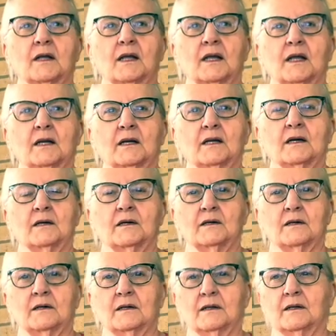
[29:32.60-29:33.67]
And
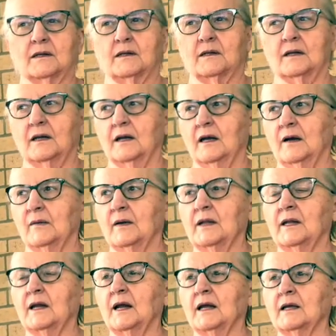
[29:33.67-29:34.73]
well,
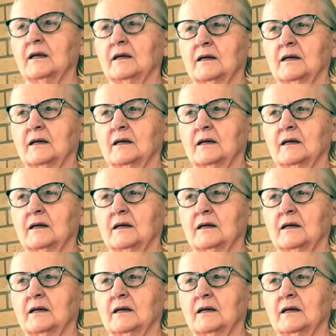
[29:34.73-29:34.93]
and I